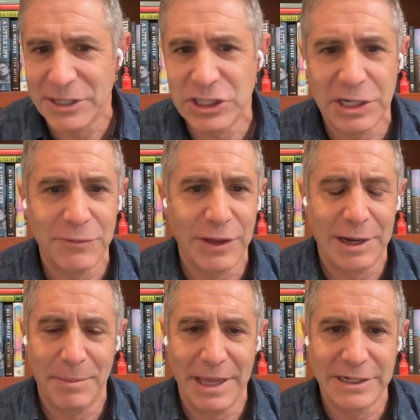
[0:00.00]
chain you've got
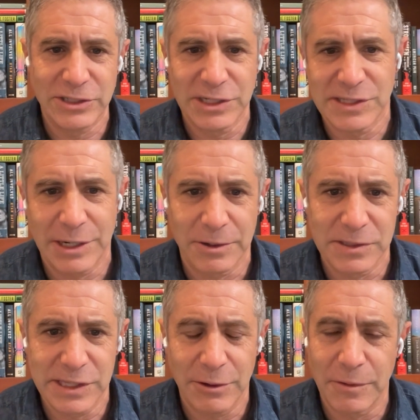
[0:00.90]
to manage, et cetera,
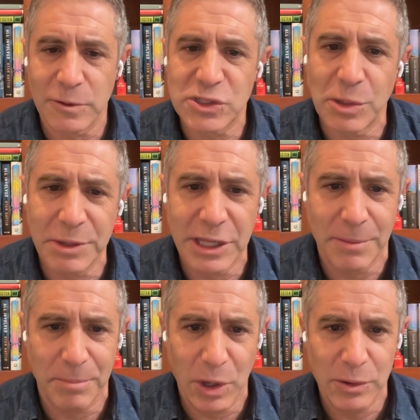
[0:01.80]
et cetera. There's so many
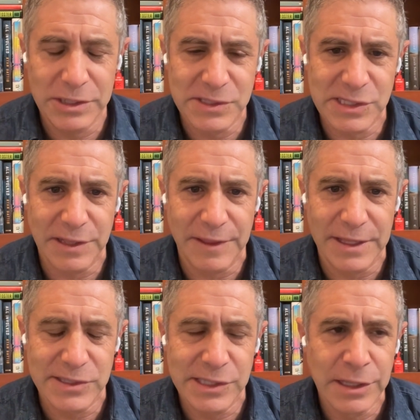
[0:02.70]
components to
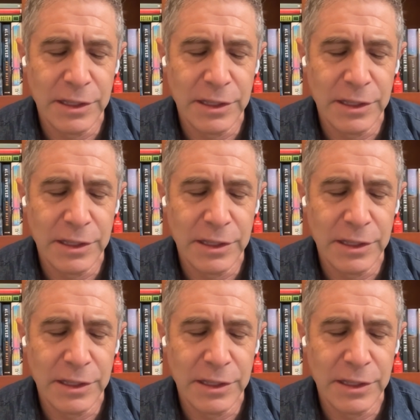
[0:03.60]
this.